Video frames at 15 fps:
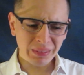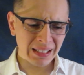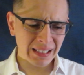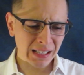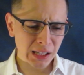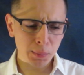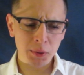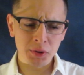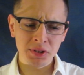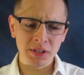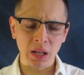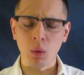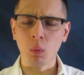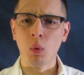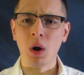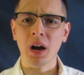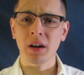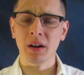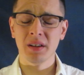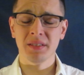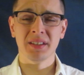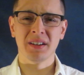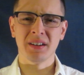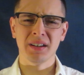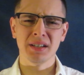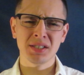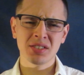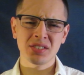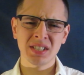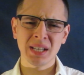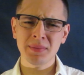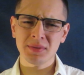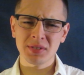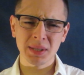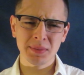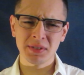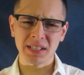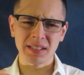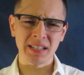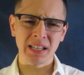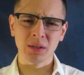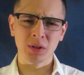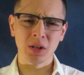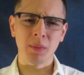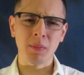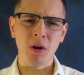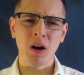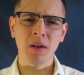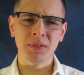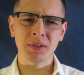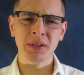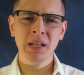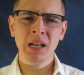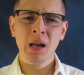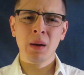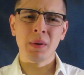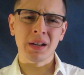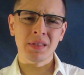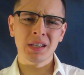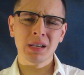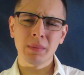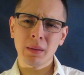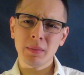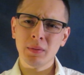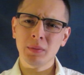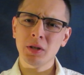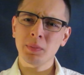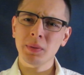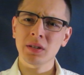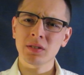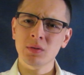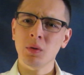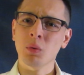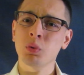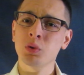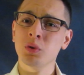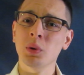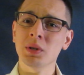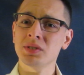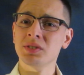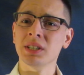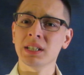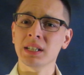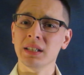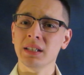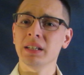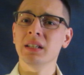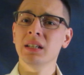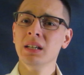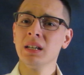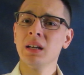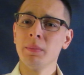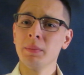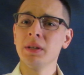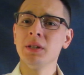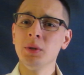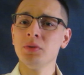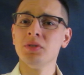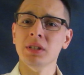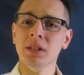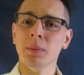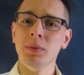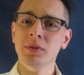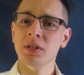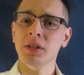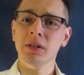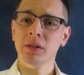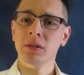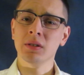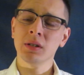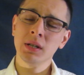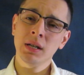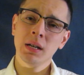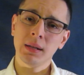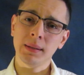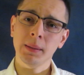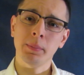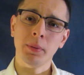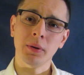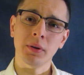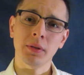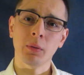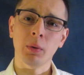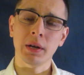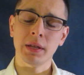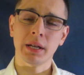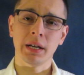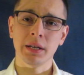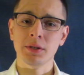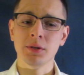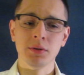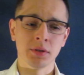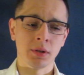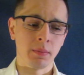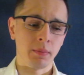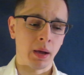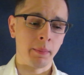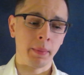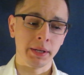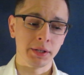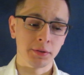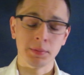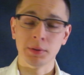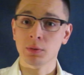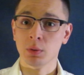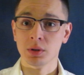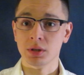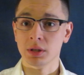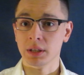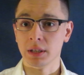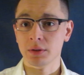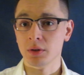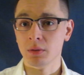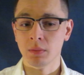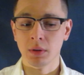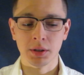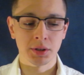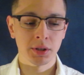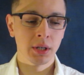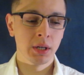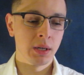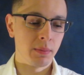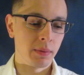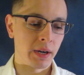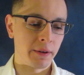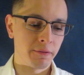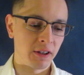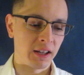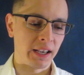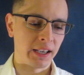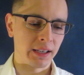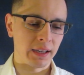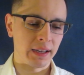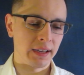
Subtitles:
clippers and that wire on there, it just seems to get tangled up often. But I think it may be just because of the twisting and me using the particular clipper, the way that I use it, I may just be twisting it too much. But I feel like